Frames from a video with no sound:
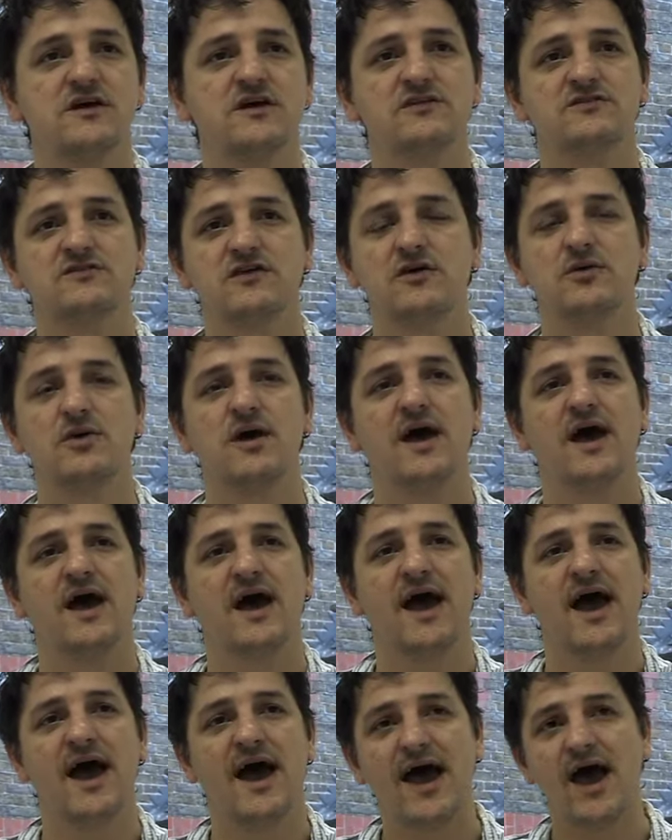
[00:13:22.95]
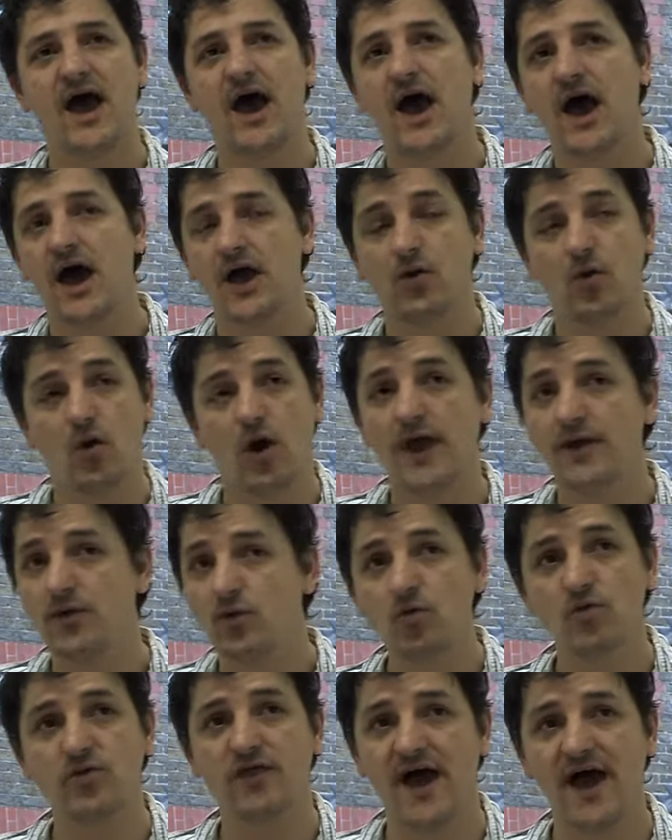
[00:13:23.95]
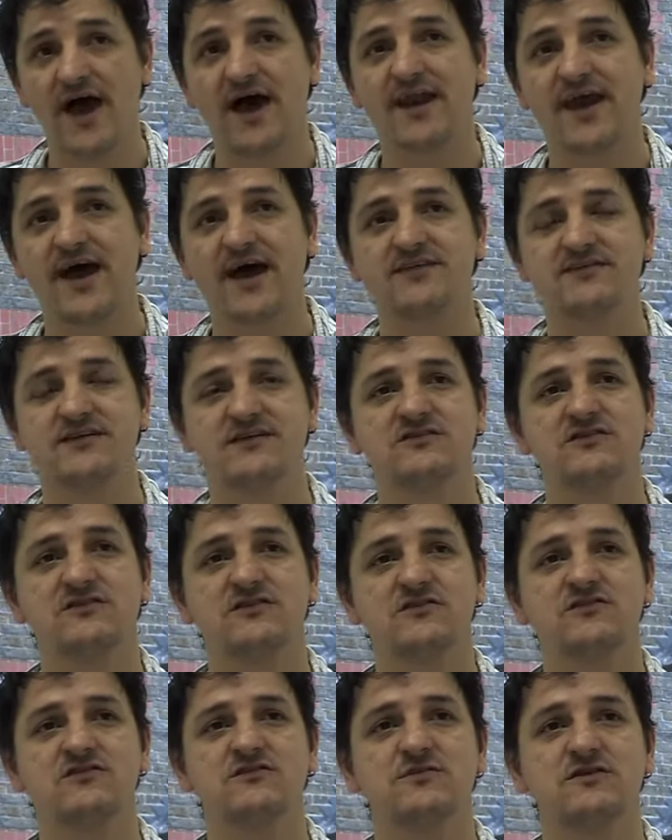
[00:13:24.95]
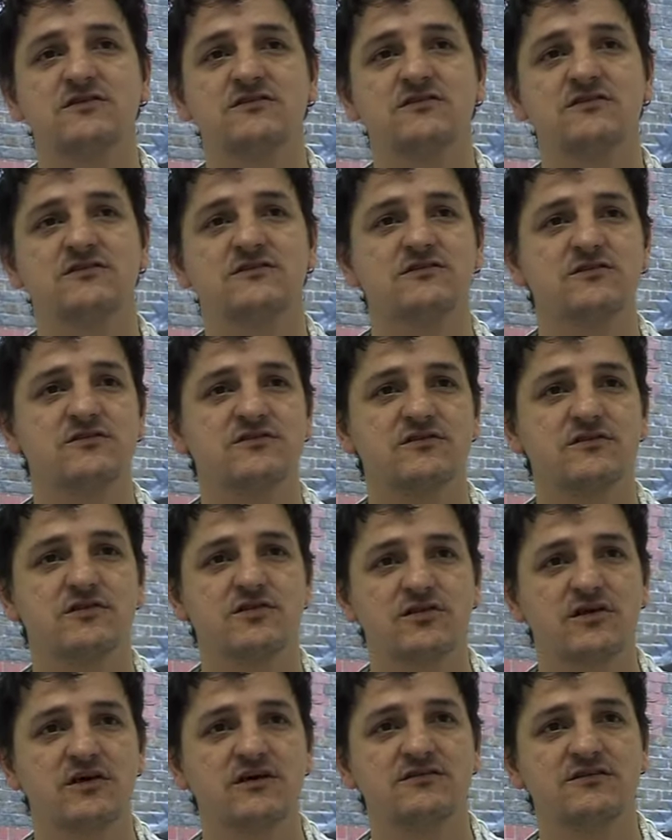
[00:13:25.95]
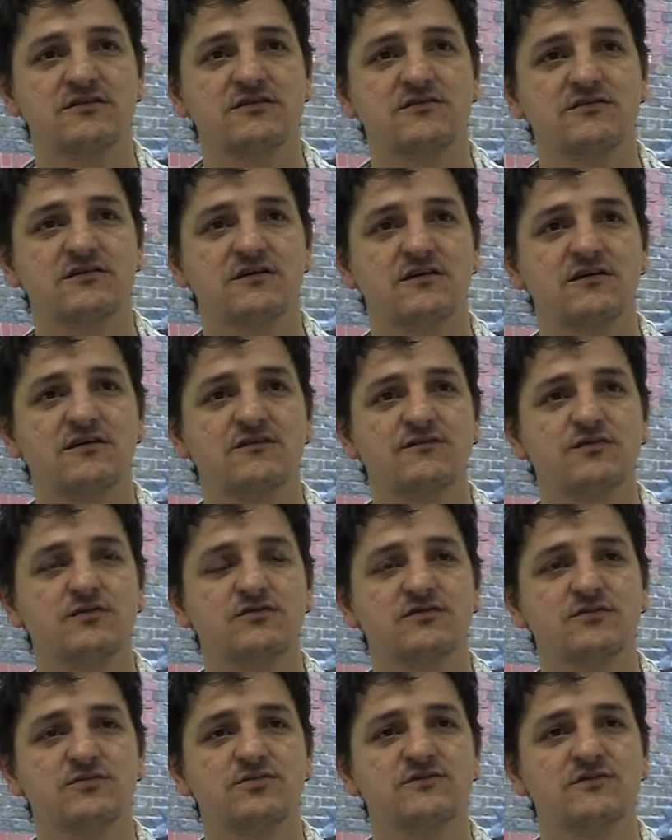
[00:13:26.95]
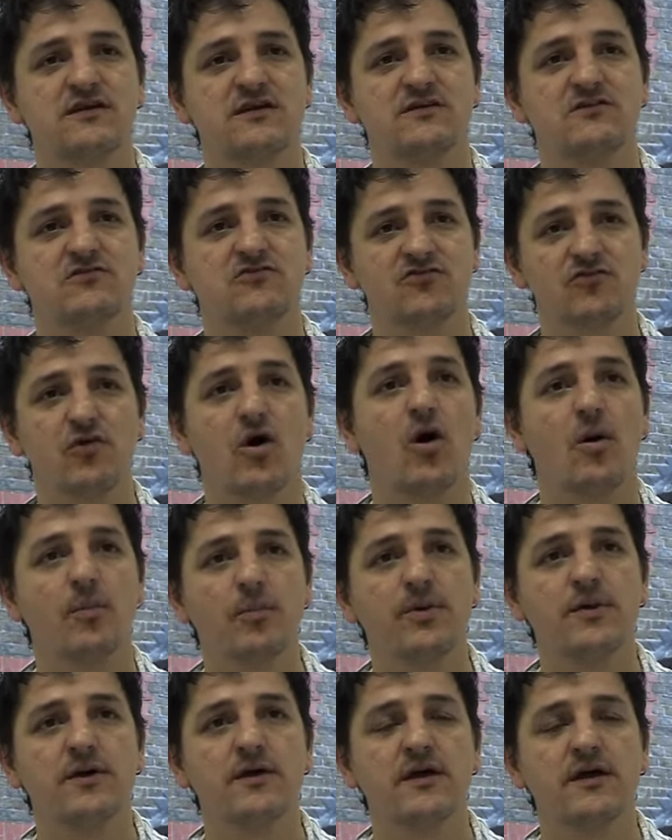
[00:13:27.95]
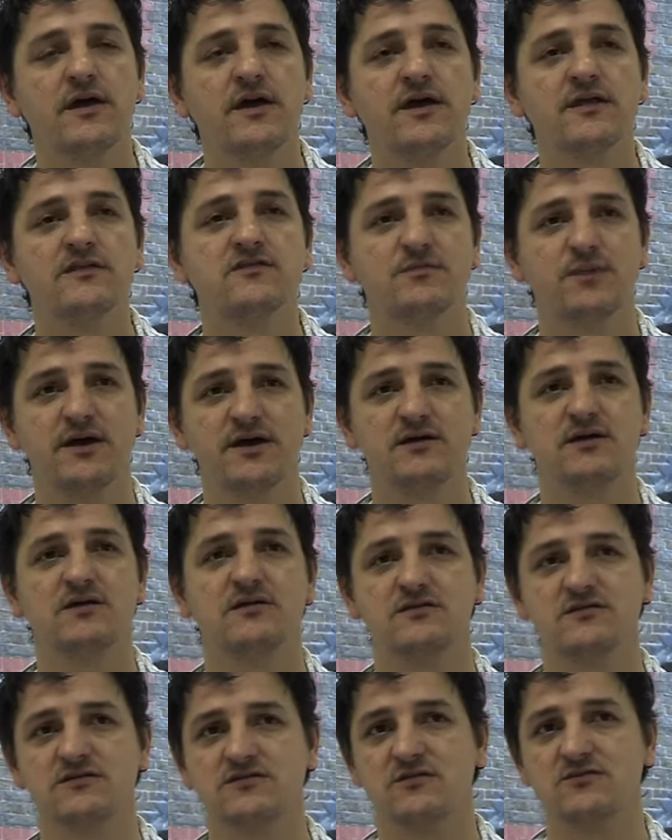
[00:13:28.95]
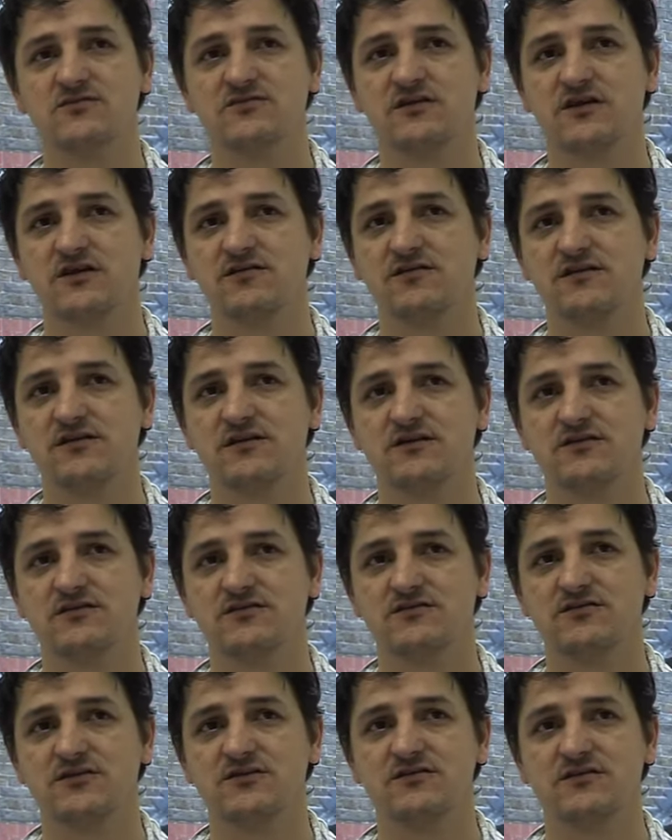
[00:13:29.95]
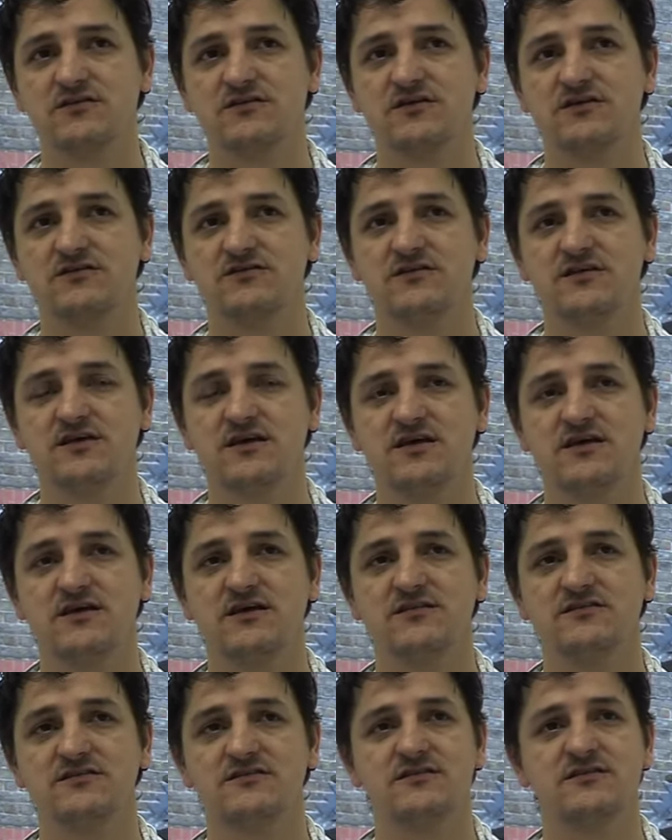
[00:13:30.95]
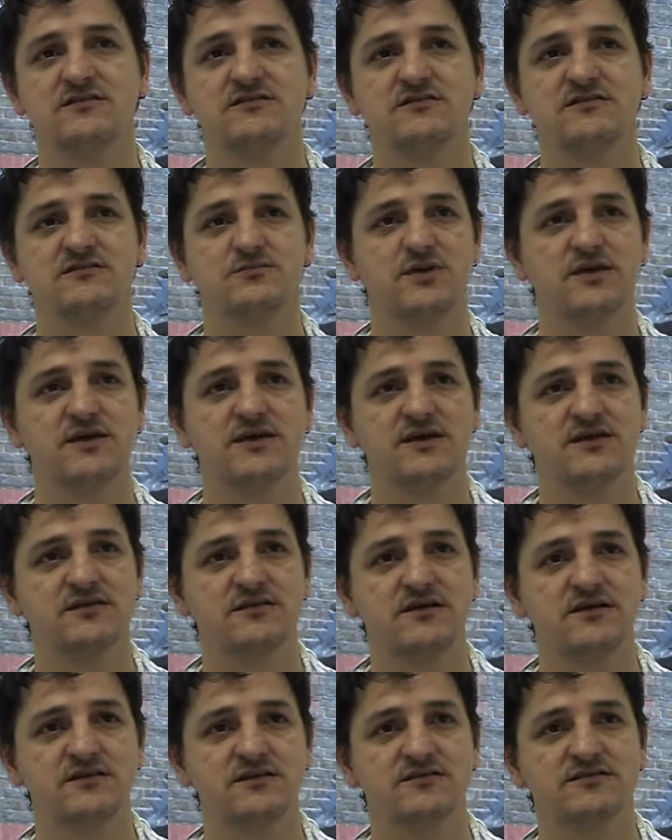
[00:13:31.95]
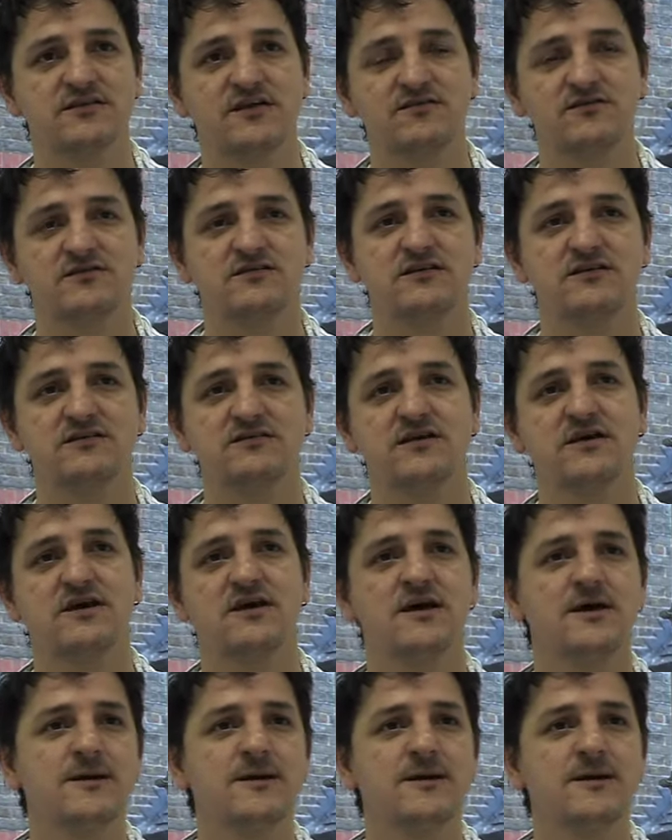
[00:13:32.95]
So, and all that has actually contributed to a sort of 30 to 40% drop in tobacco consumption over the last 20 or 30 years since its peak in the 70s.